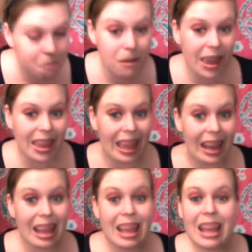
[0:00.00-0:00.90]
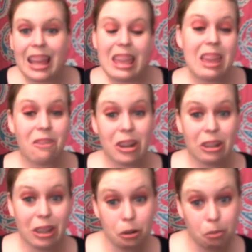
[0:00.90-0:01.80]
to make it even a
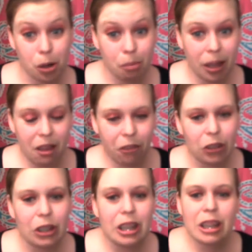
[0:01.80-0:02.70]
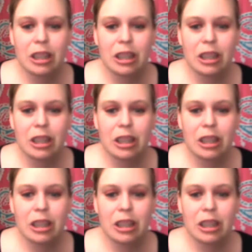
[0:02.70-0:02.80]
little more playful?